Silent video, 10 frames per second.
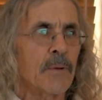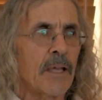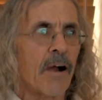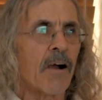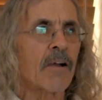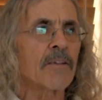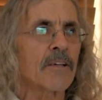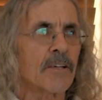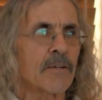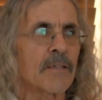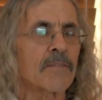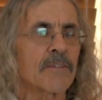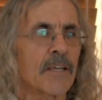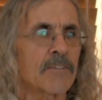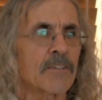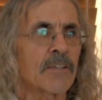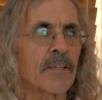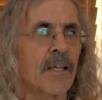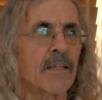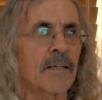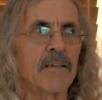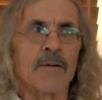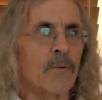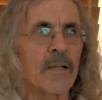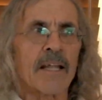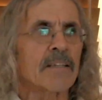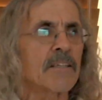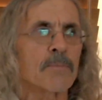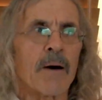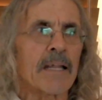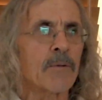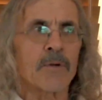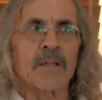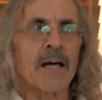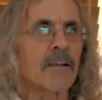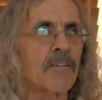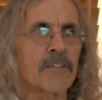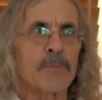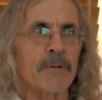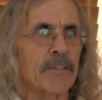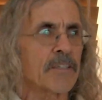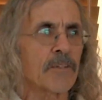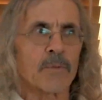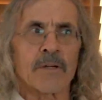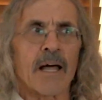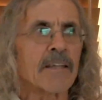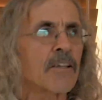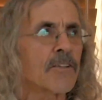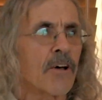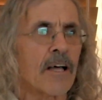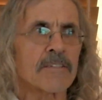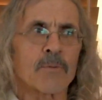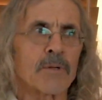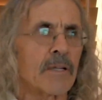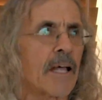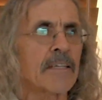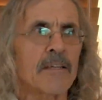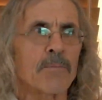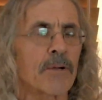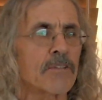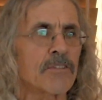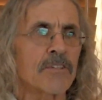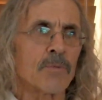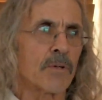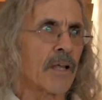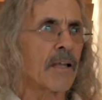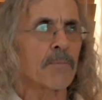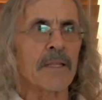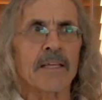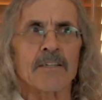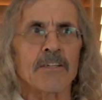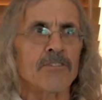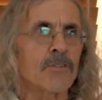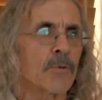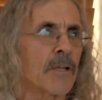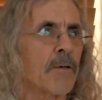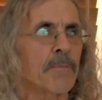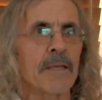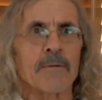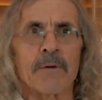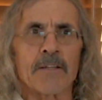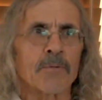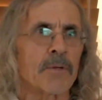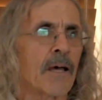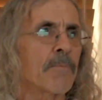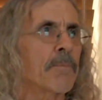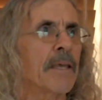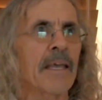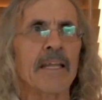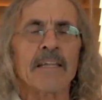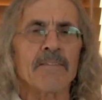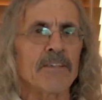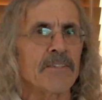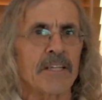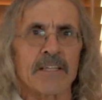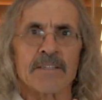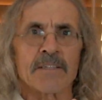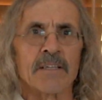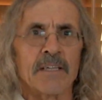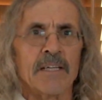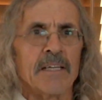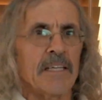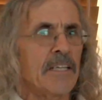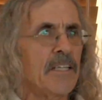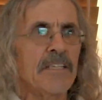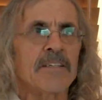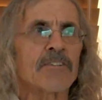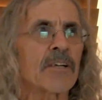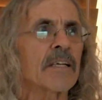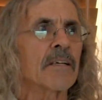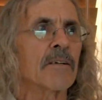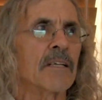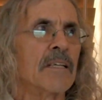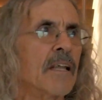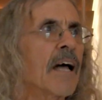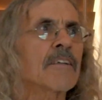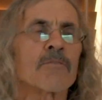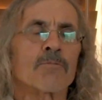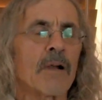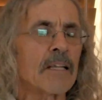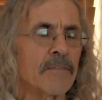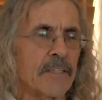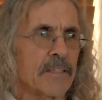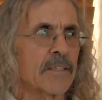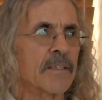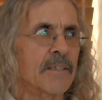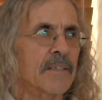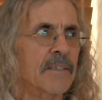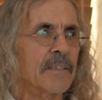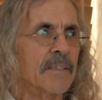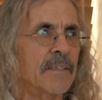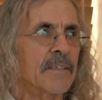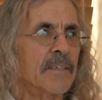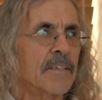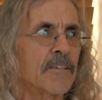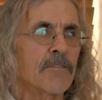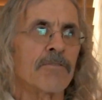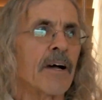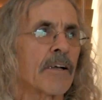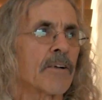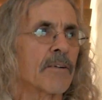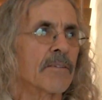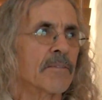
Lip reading: We are the current of Satchitananda. We're not this body. We're not our experiences. We're not the thoughts. We're not the impressions. We're not being a teacher. We're not being a mother. We're not being any of these things. These things are not relevant to fire.